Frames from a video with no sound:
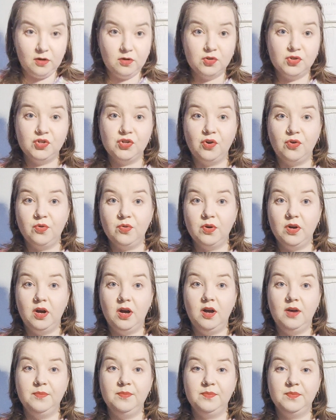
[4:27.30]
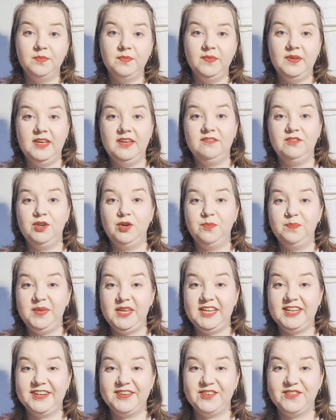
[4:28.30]
also give you a
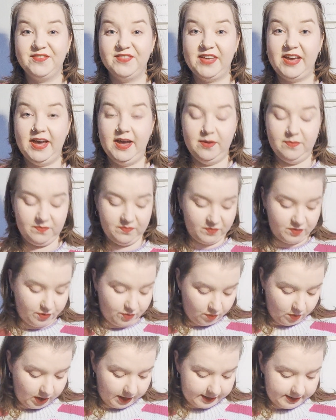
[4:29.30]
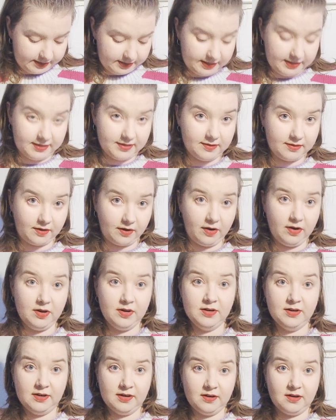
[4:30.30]
peek of the hem, though I think the
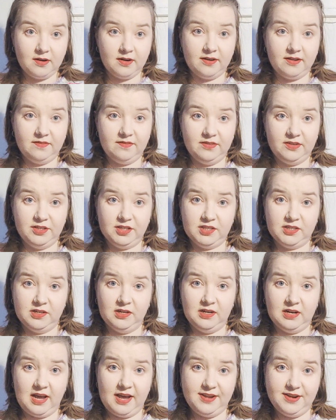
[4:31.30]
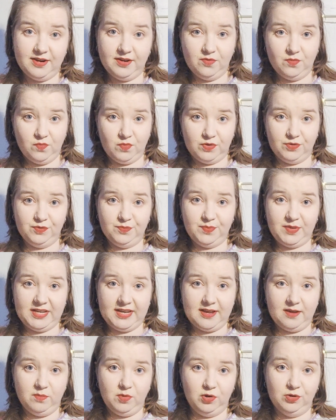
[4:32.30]
artificial lighting won't be
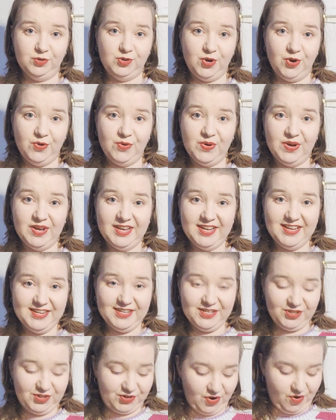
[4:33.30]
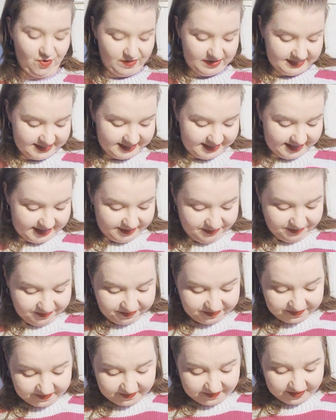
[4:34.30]
able to show it in
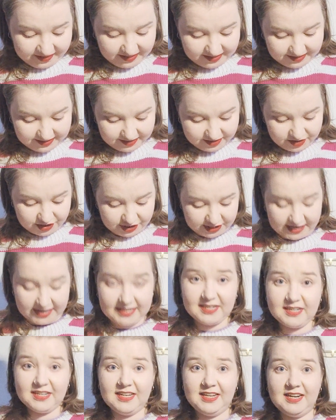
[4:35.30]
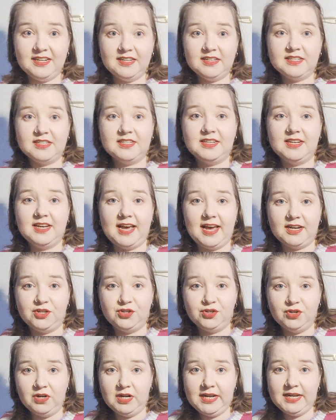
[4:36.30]
the shade it is
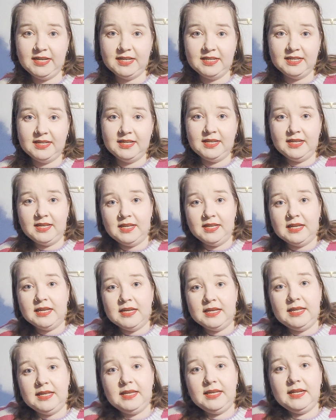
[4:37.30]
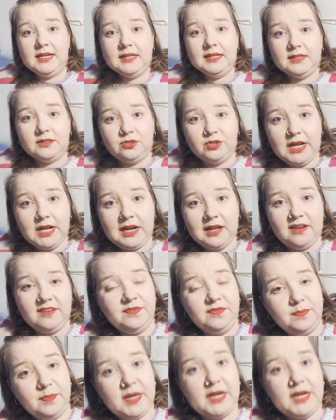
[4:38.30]
actually in real life,